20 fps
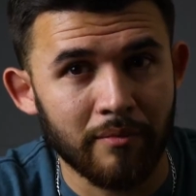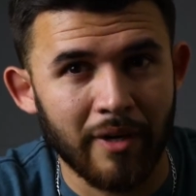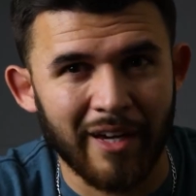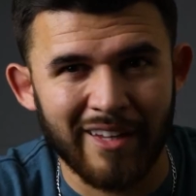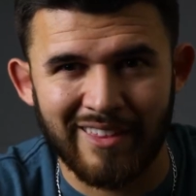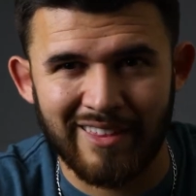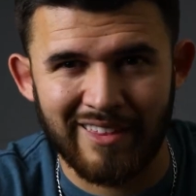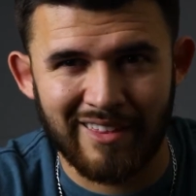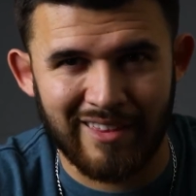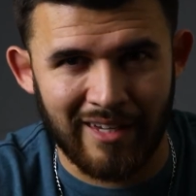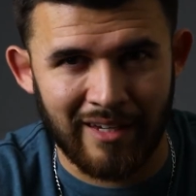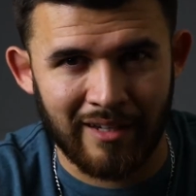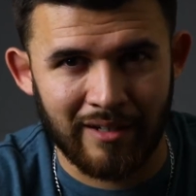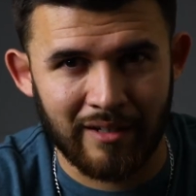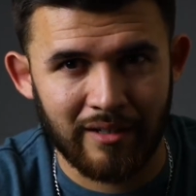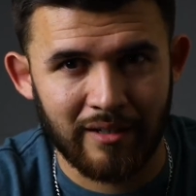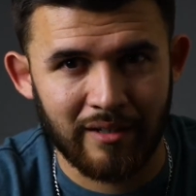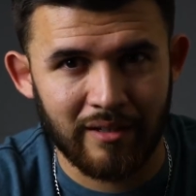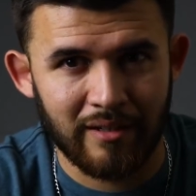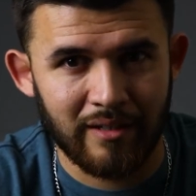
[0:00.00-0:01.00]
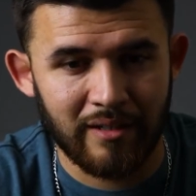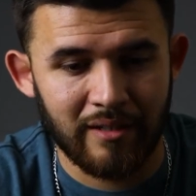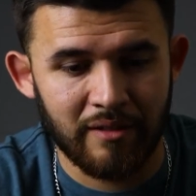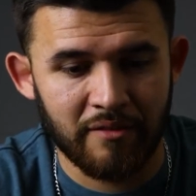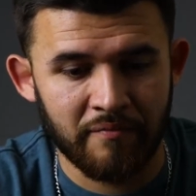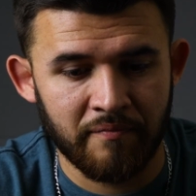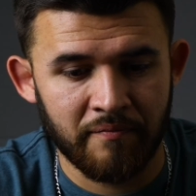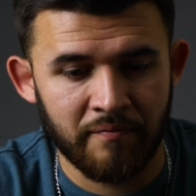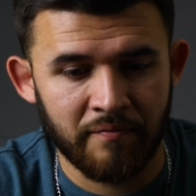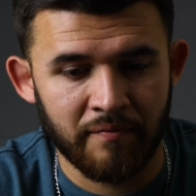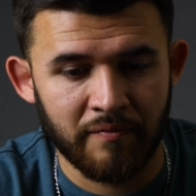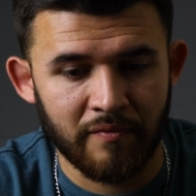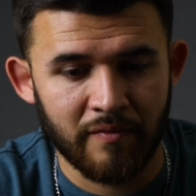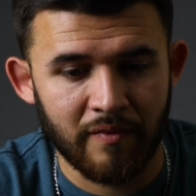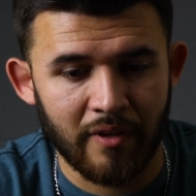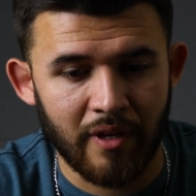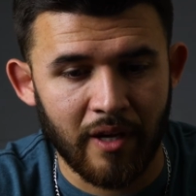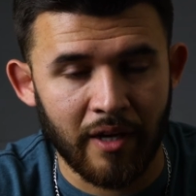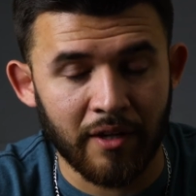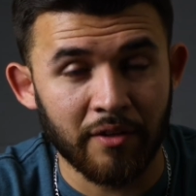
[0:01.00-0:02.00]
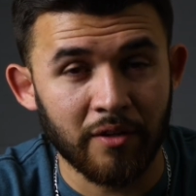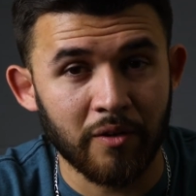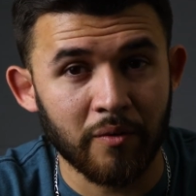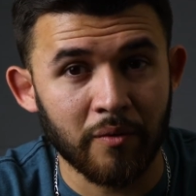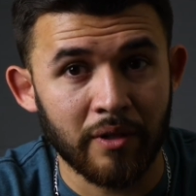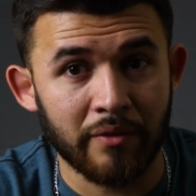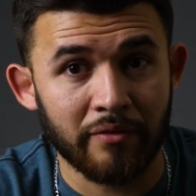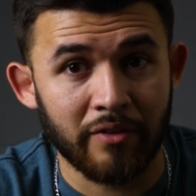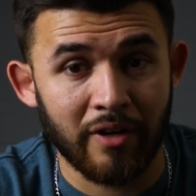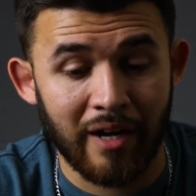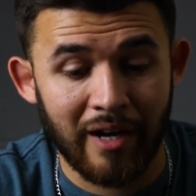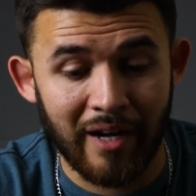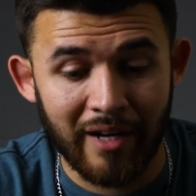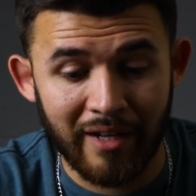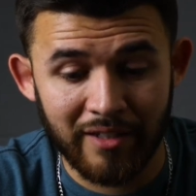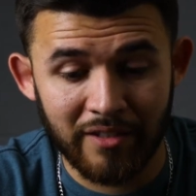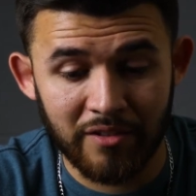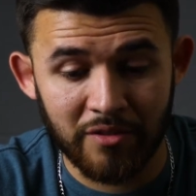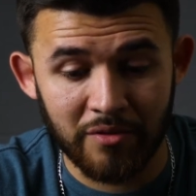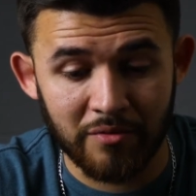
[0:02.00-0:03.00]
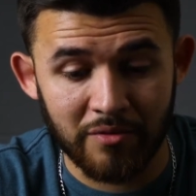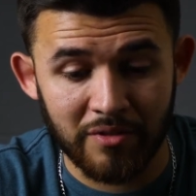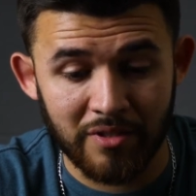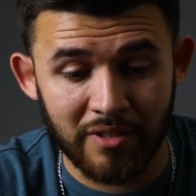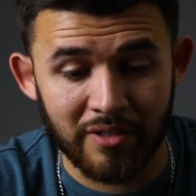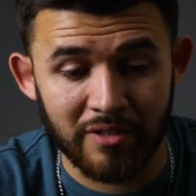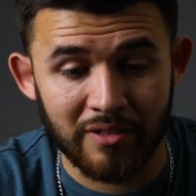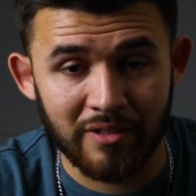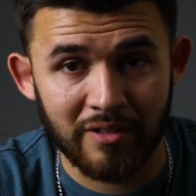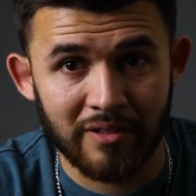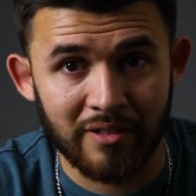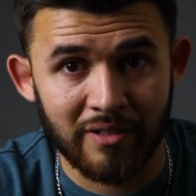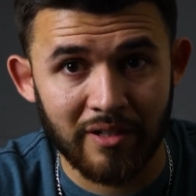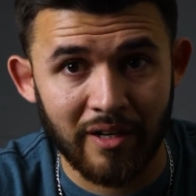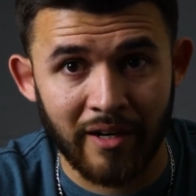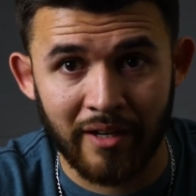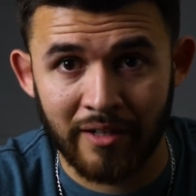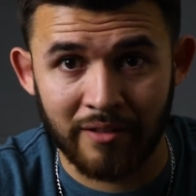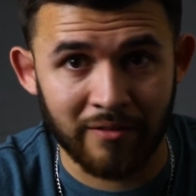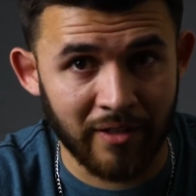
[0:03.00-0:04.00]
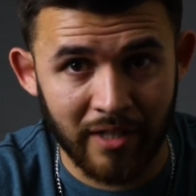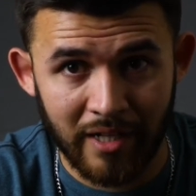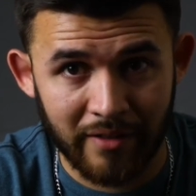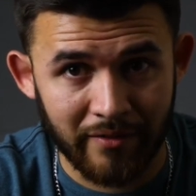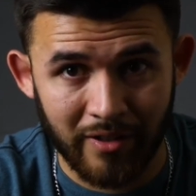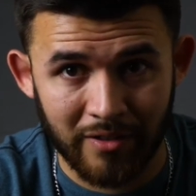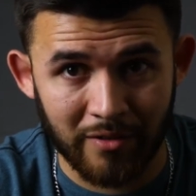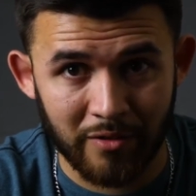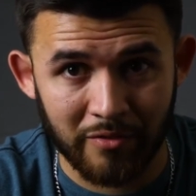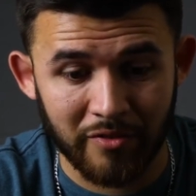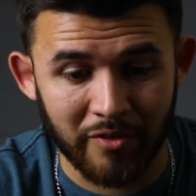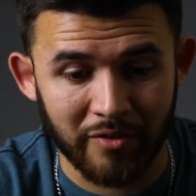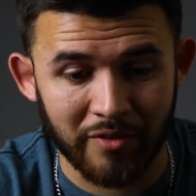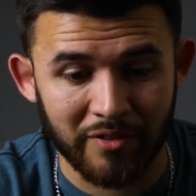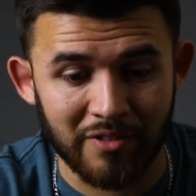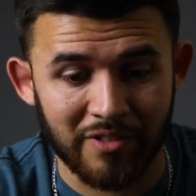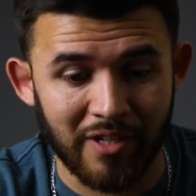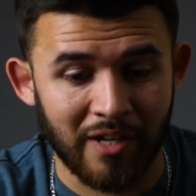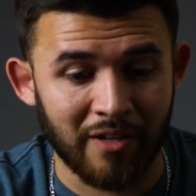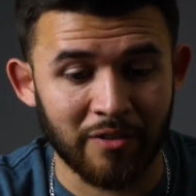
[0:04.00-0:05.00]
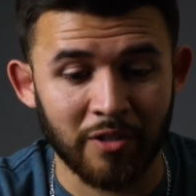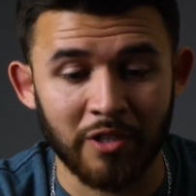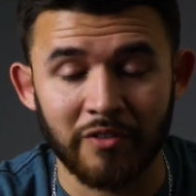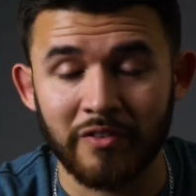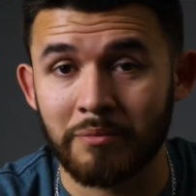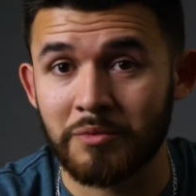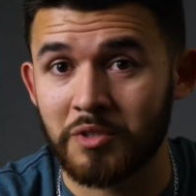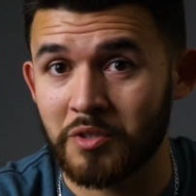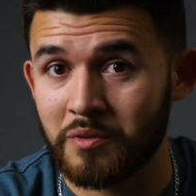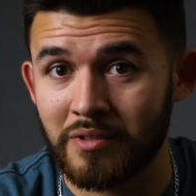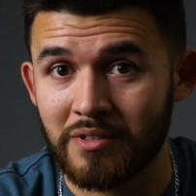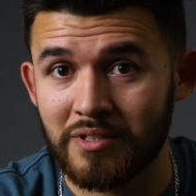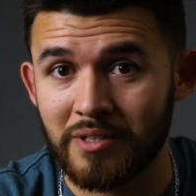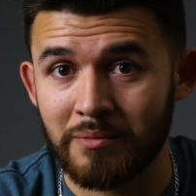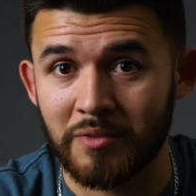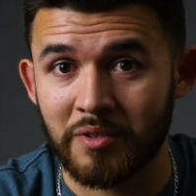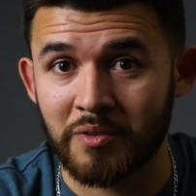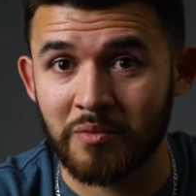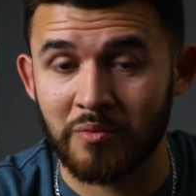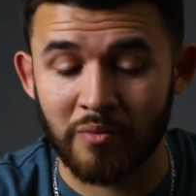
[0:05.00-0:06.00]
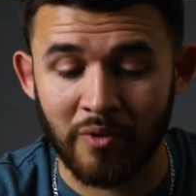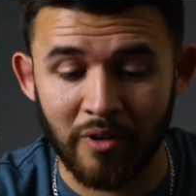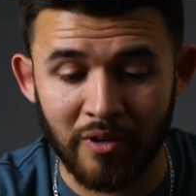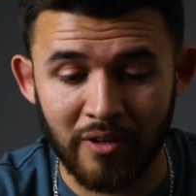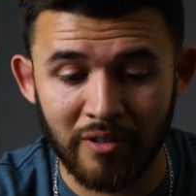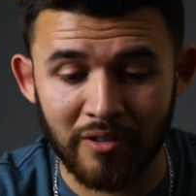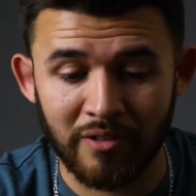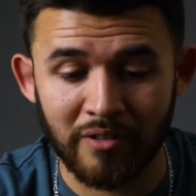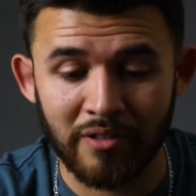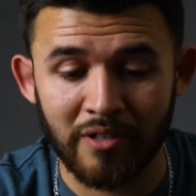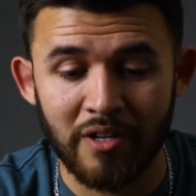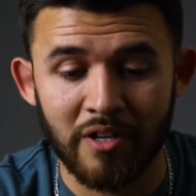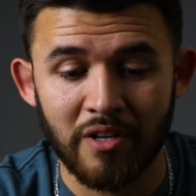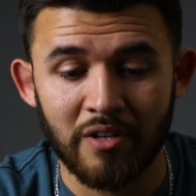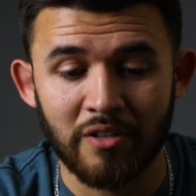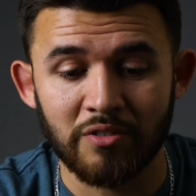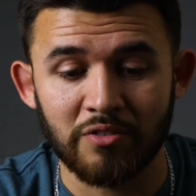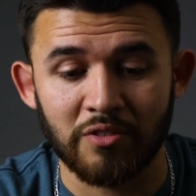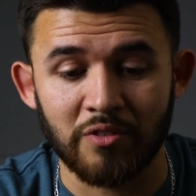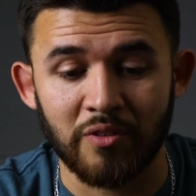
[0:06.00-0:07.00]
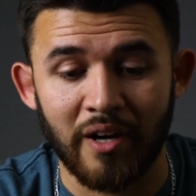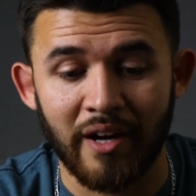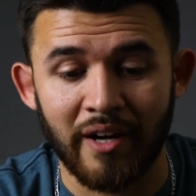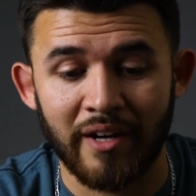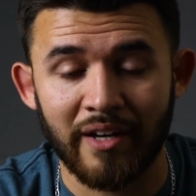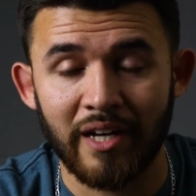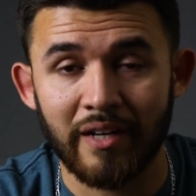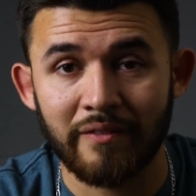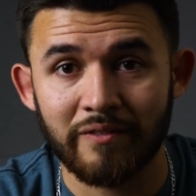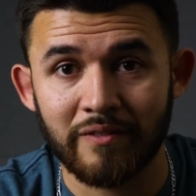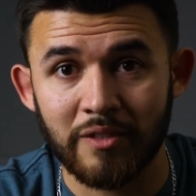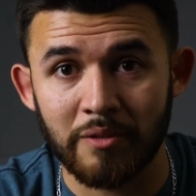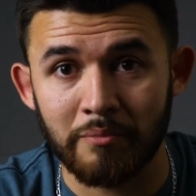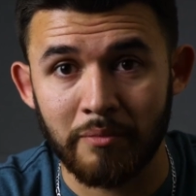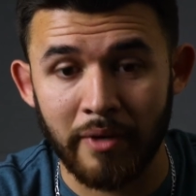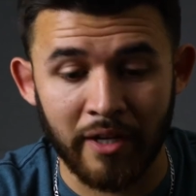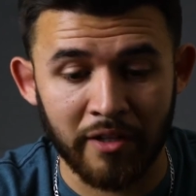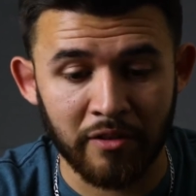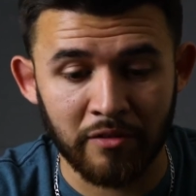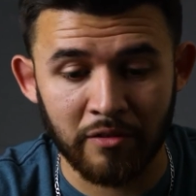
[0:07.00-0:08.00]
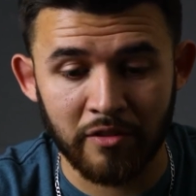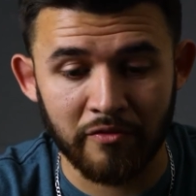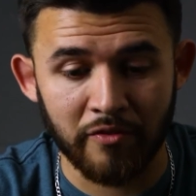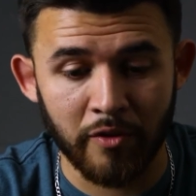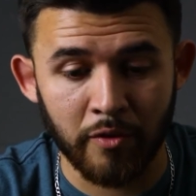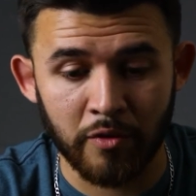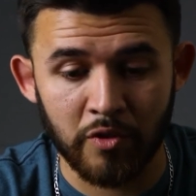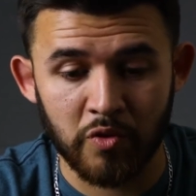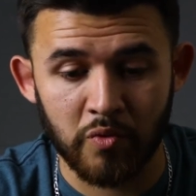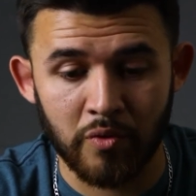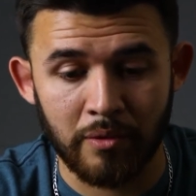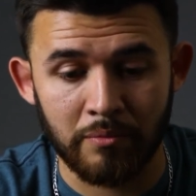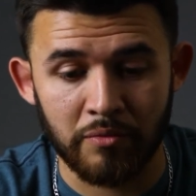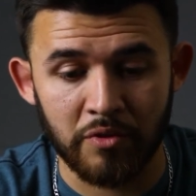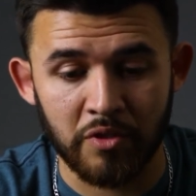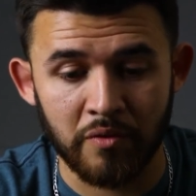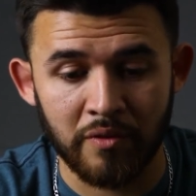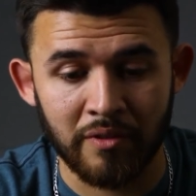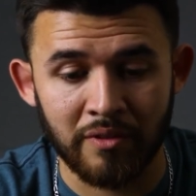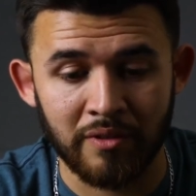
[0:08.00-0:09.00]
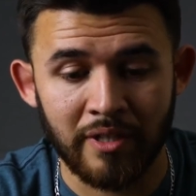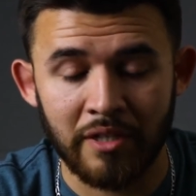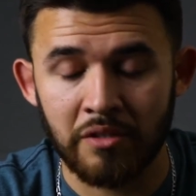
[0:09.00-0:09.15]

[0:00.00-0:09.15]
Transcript: I think. I know whenever I use it, I don't have autofocus. I don't know if I'm doing something wrong, so I have to manually focus what I'm doing.